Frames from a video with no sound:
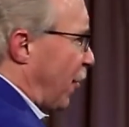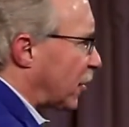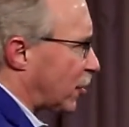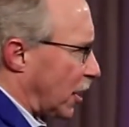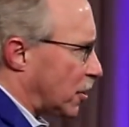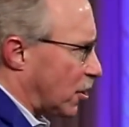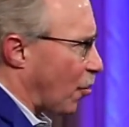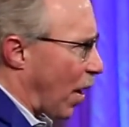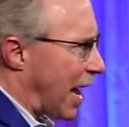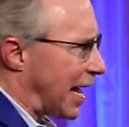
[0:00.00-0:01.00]
this is
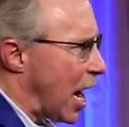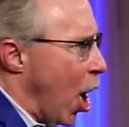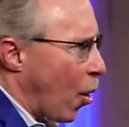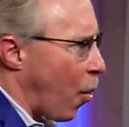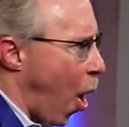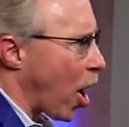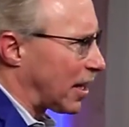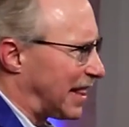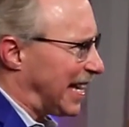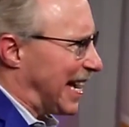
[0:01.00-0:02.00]
the way,
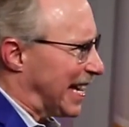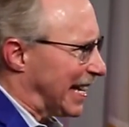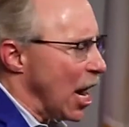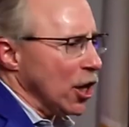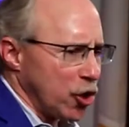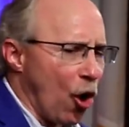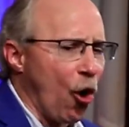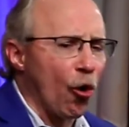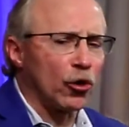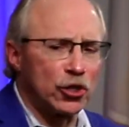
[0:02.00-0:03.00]
walk thee in it. The
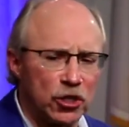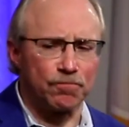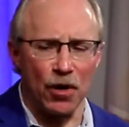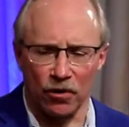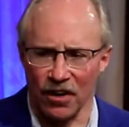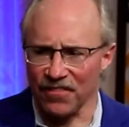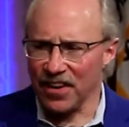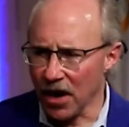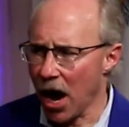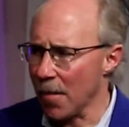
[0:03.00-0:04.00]
Holy Spirit
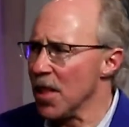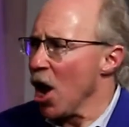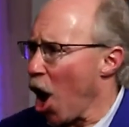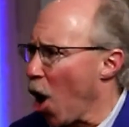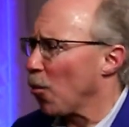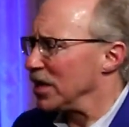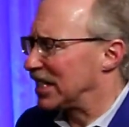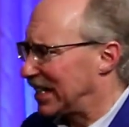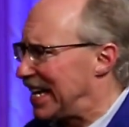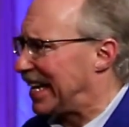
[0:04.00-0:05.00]
of God
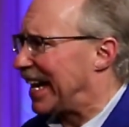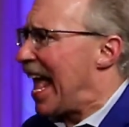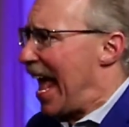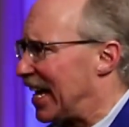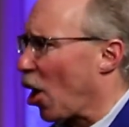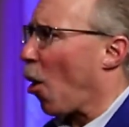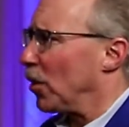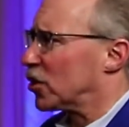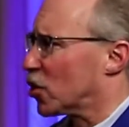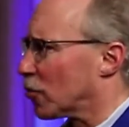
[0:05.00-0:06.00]
always leading and always